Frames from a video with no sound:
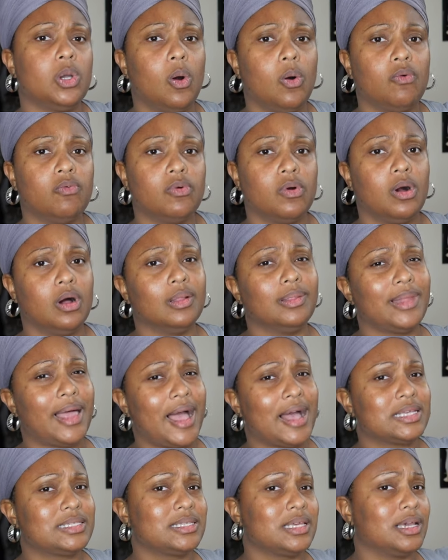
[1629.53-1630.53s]
overall
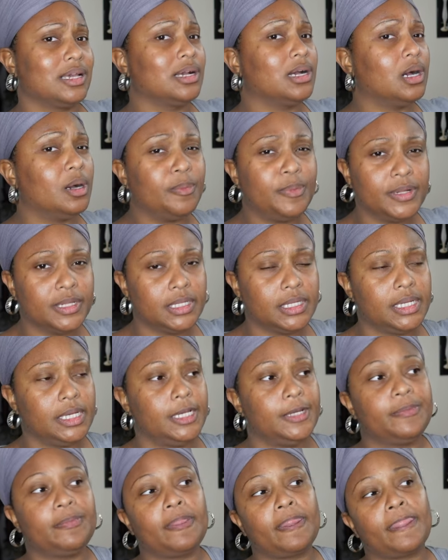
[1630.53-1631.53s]
lasting
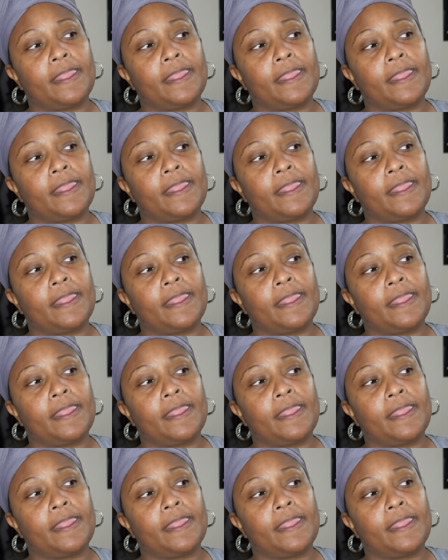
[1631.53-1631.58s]
ability,